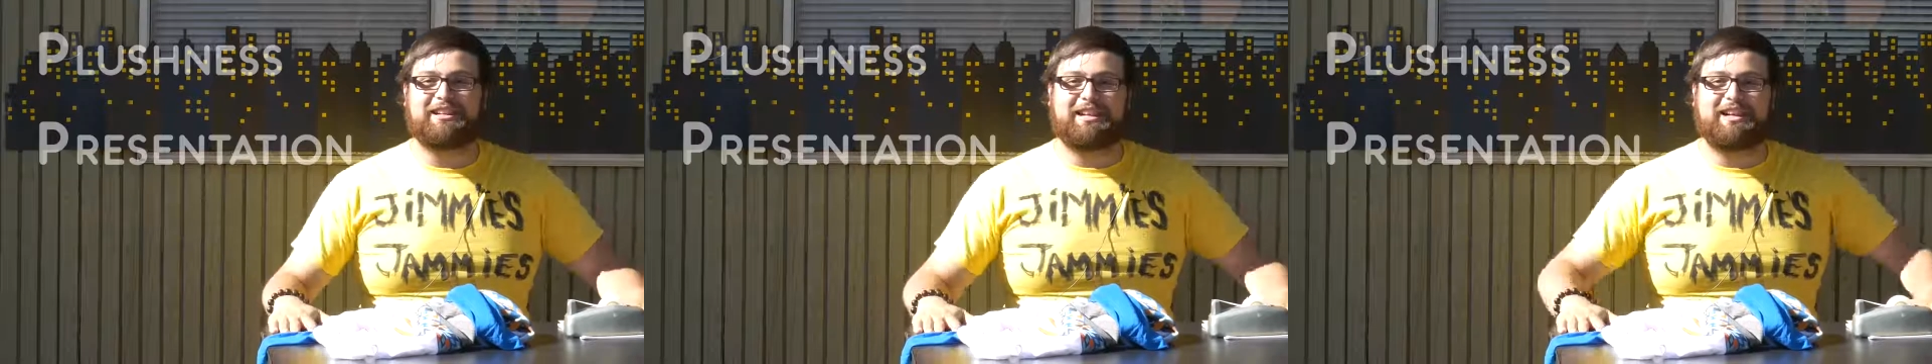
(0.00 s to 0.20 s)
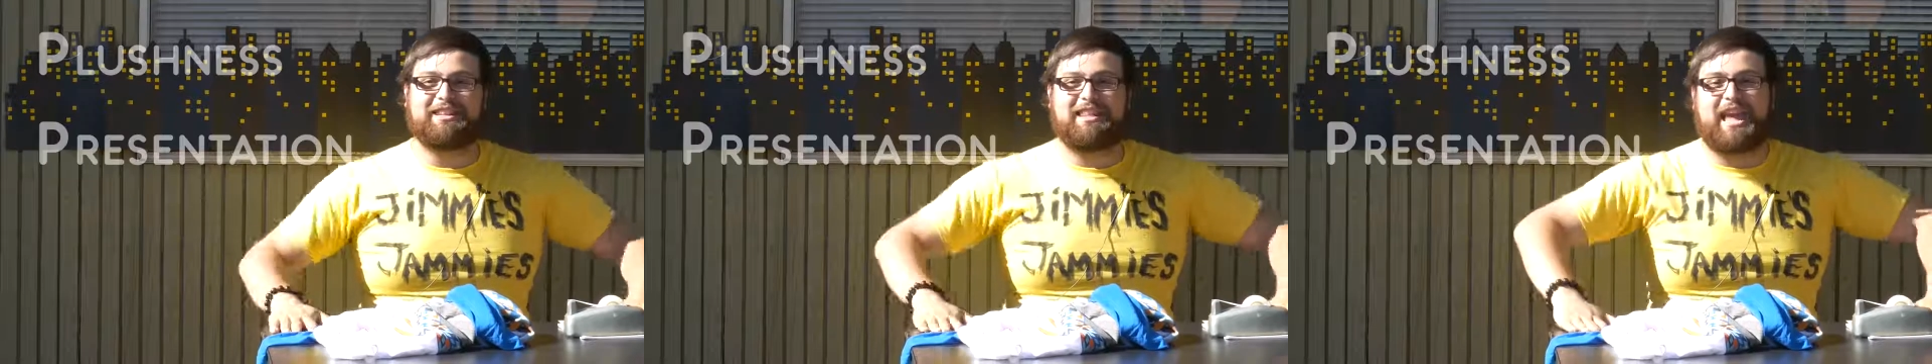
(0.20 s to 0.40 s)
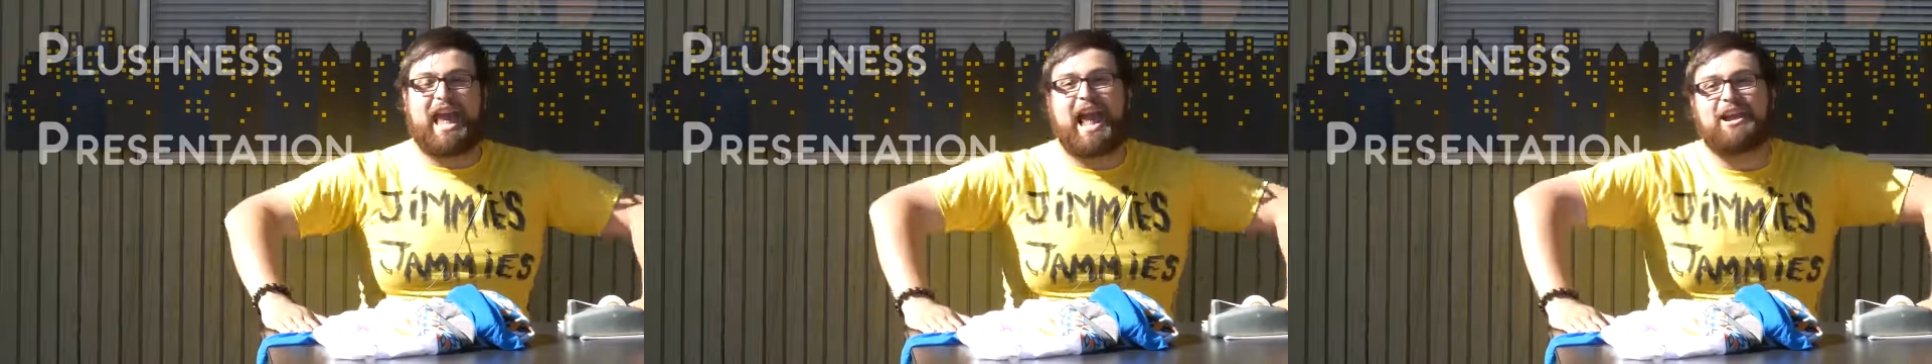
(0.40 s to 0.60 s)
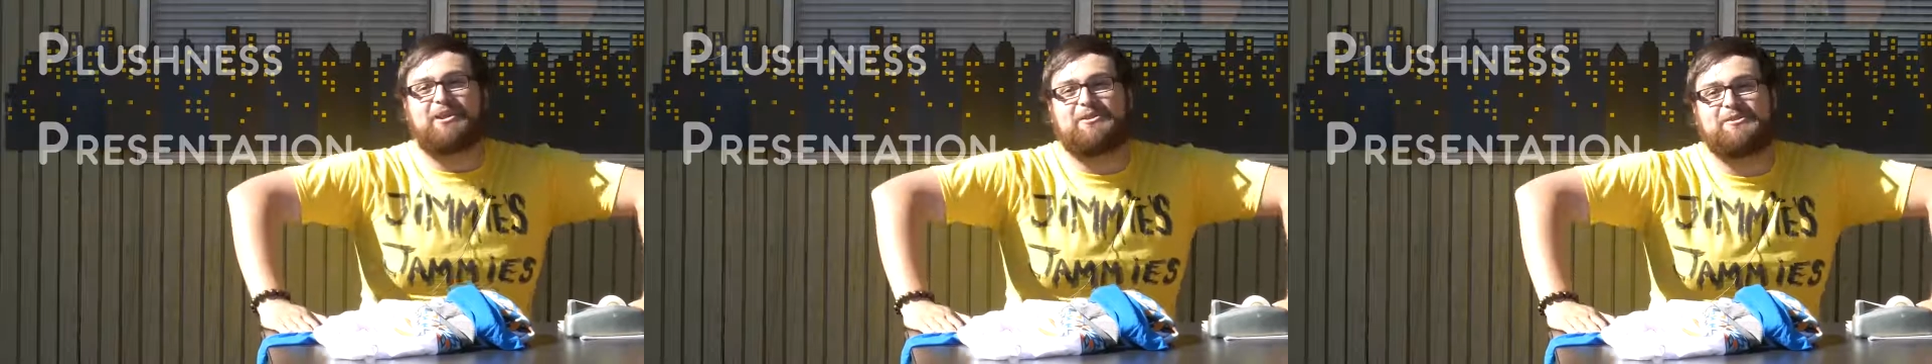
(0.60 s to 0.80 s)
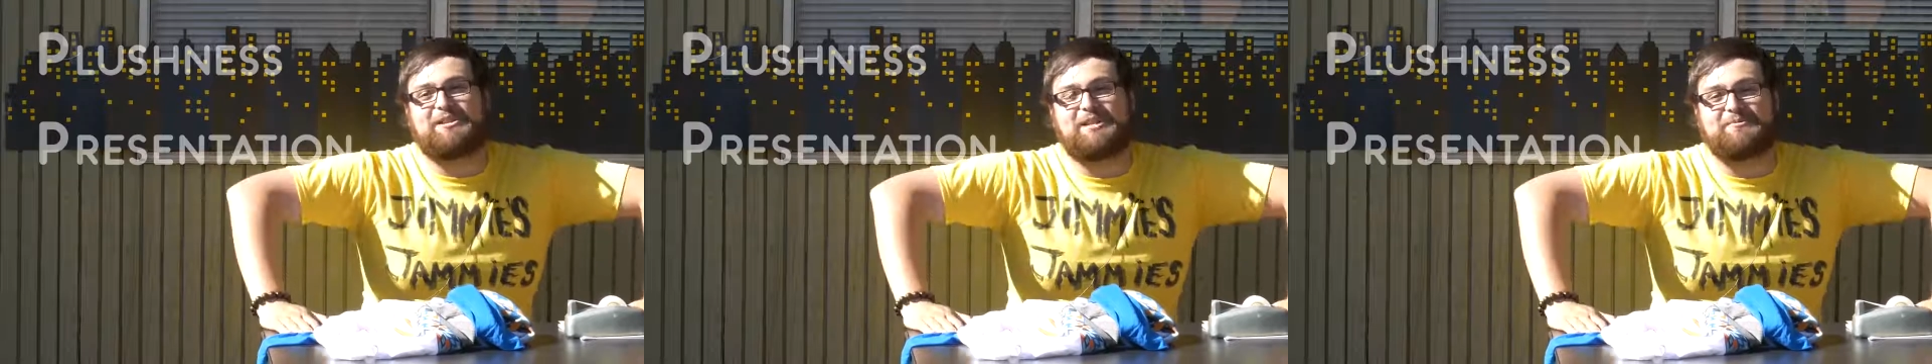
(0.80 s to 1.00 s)
in the
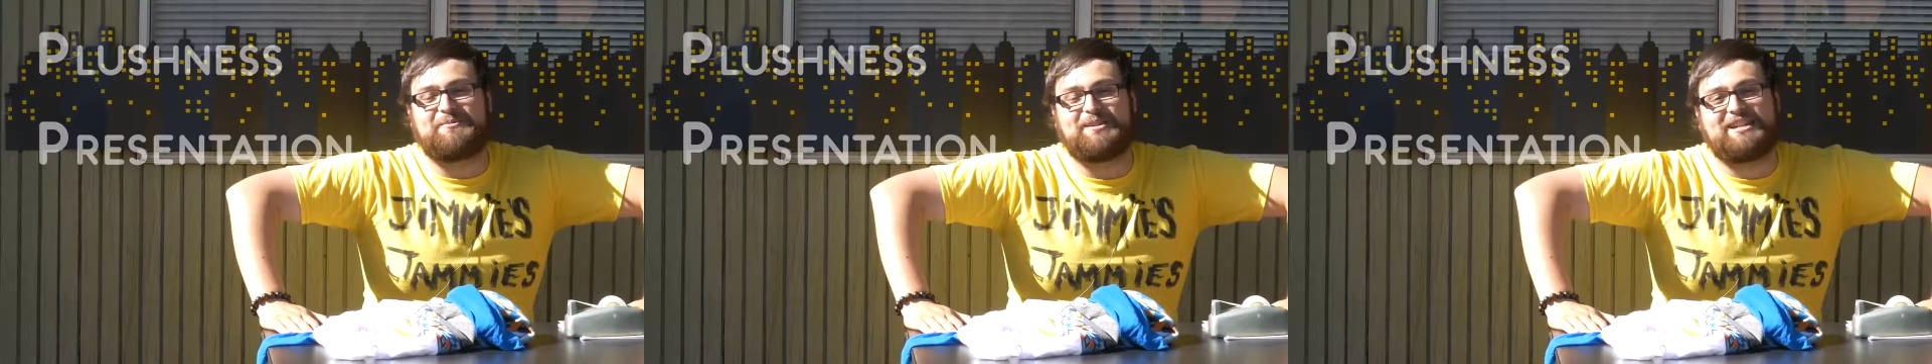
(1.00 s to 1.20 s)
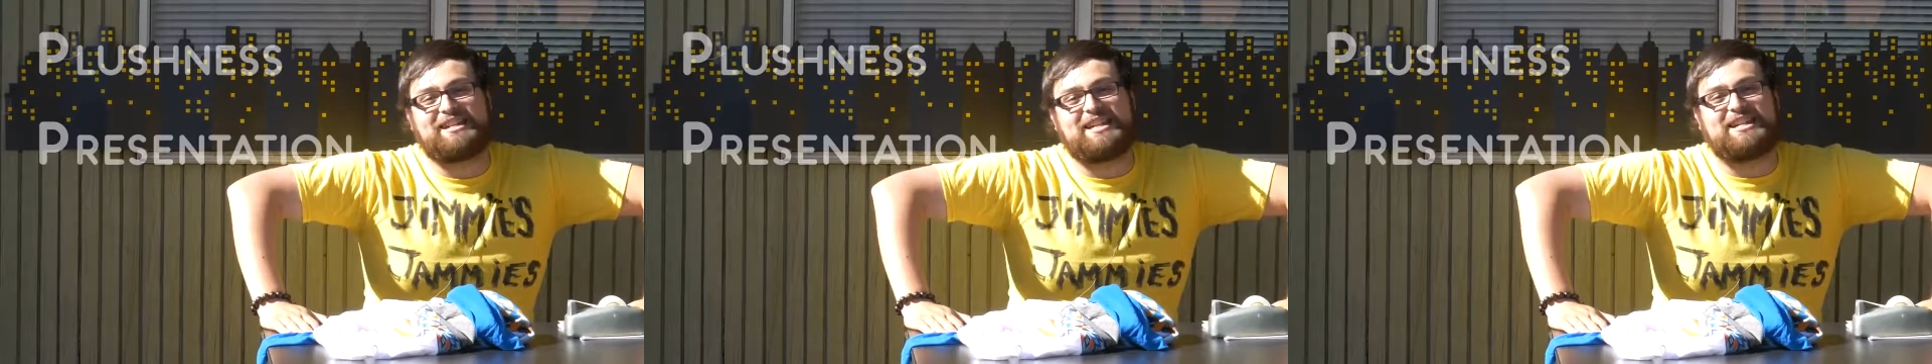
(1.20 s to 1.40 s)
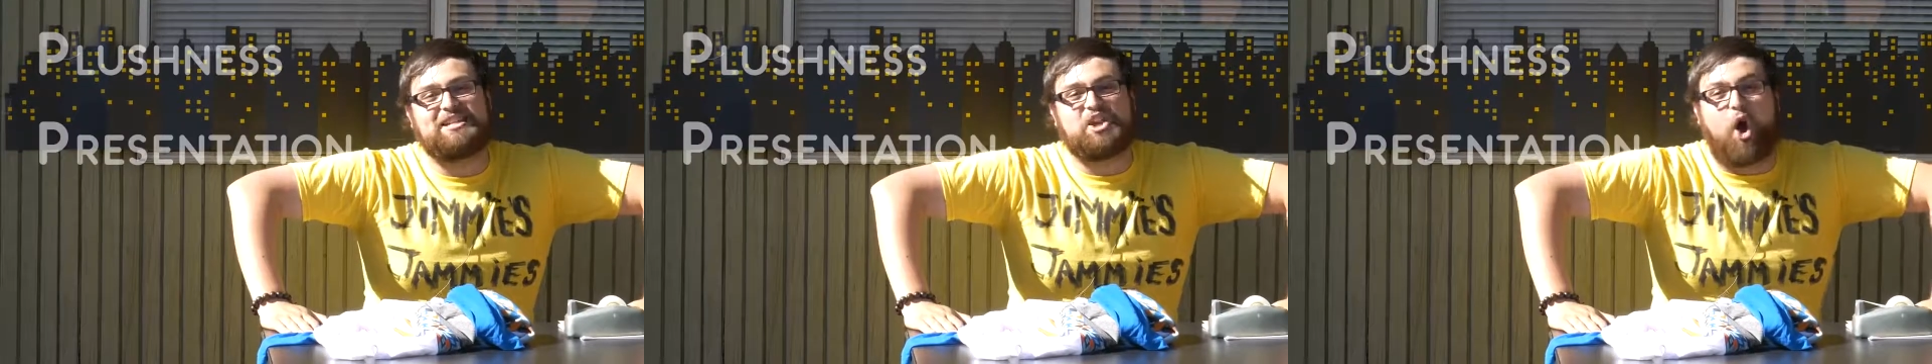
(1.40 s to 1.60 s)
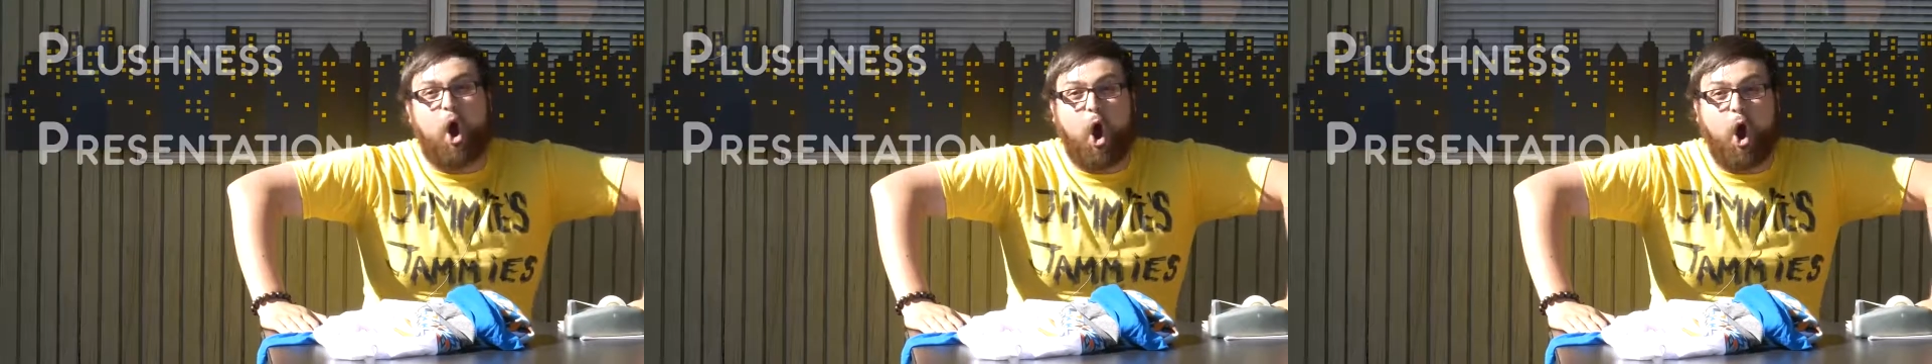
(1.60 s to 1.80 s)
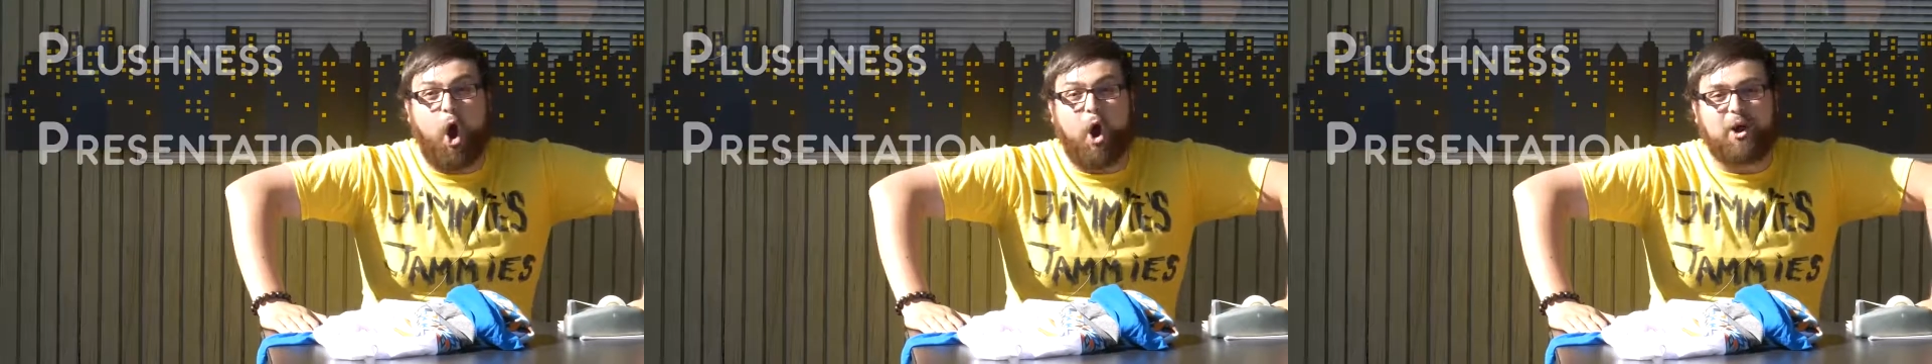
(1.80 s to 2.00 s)
acronym is
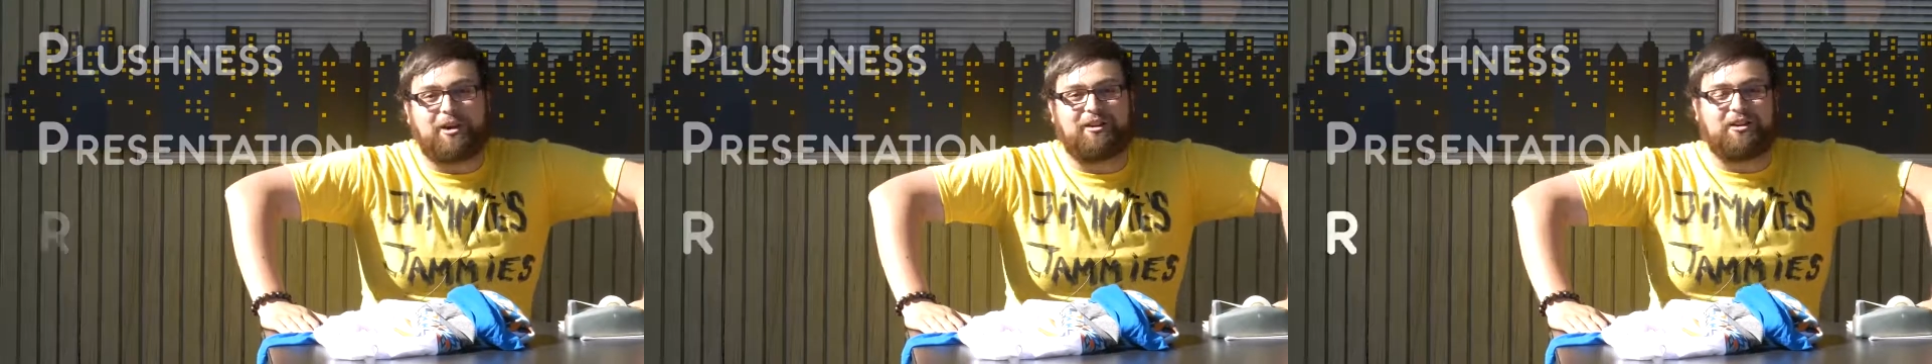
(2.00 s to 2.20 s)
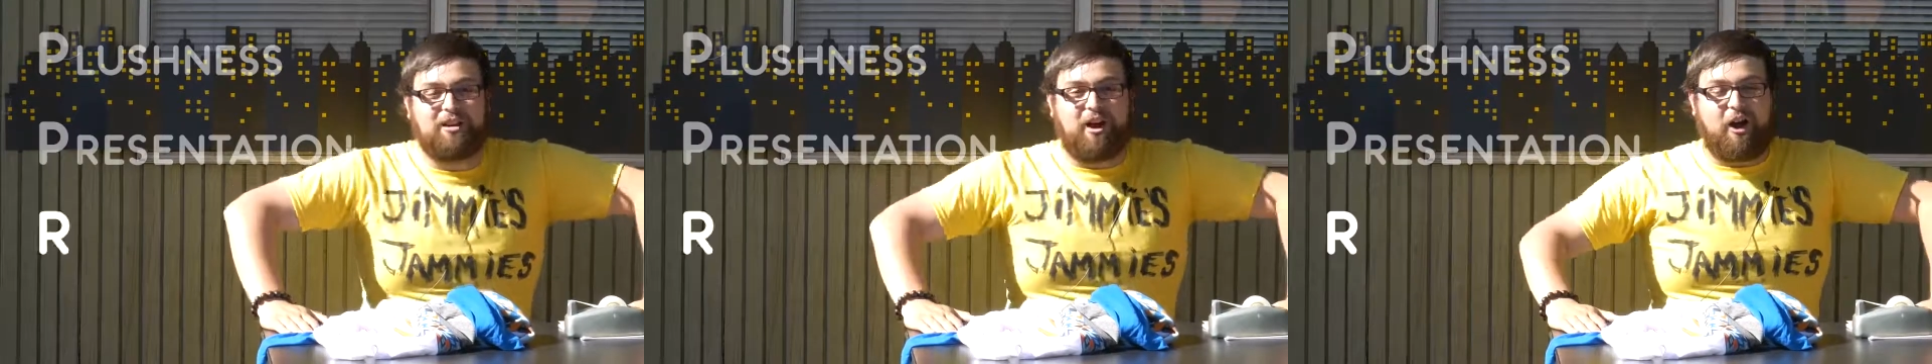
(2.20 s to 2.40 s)
R.